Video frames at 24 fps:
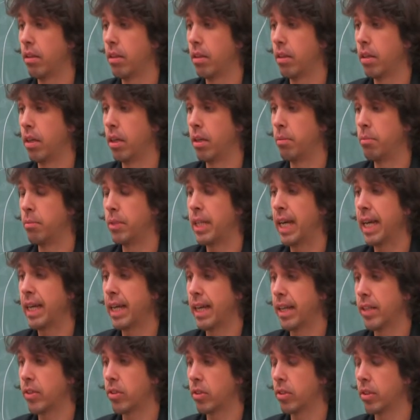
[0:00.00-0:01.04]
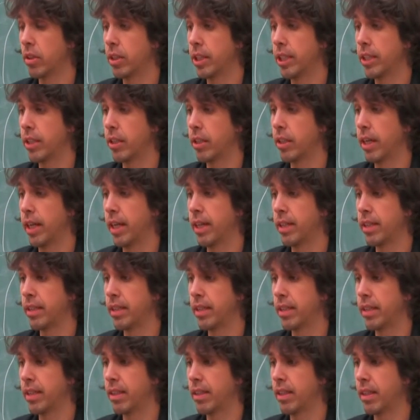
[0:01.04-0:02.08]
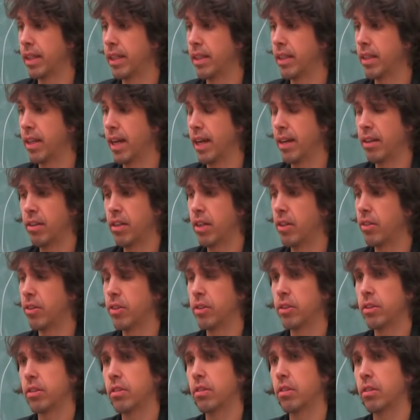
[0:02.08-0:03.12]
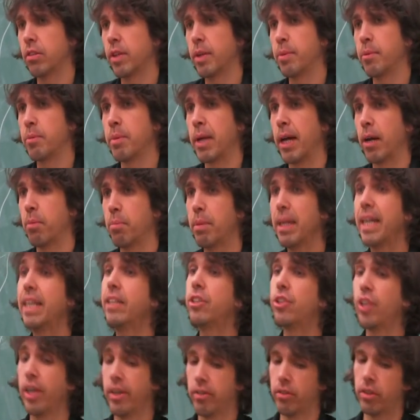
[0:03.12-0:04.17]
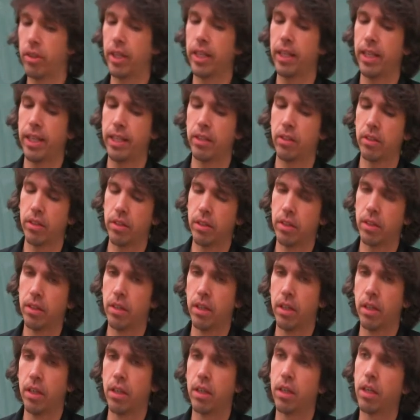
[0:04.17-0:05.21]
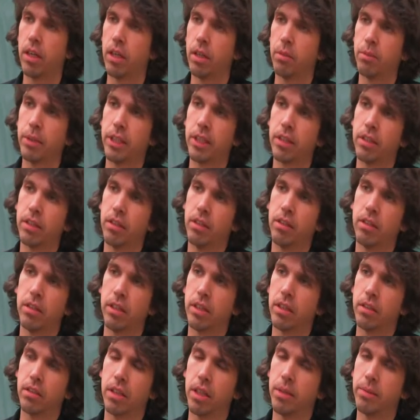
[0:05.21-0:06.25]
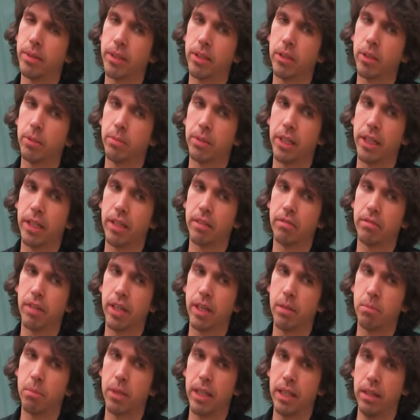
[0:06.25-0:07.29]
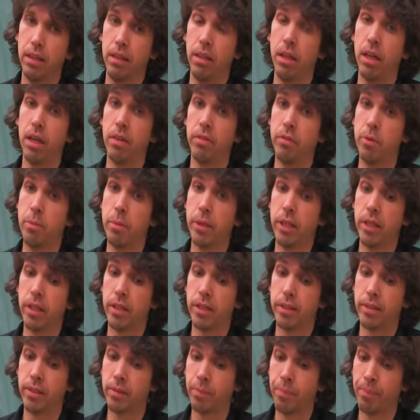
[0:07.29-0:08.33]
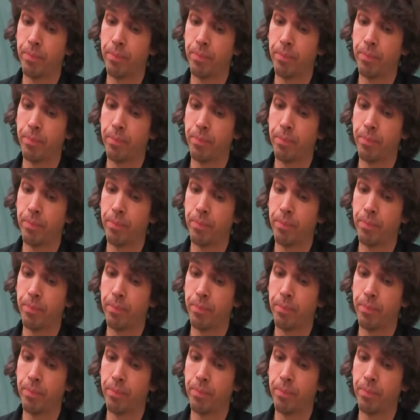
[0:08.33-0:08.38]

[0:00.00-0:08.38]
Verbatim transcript: um, decades earlier, and, uh, and I don't know, those creeped me out. But in general, I liked all the, comic, all the comic strips I could find, but I loved Peanuts.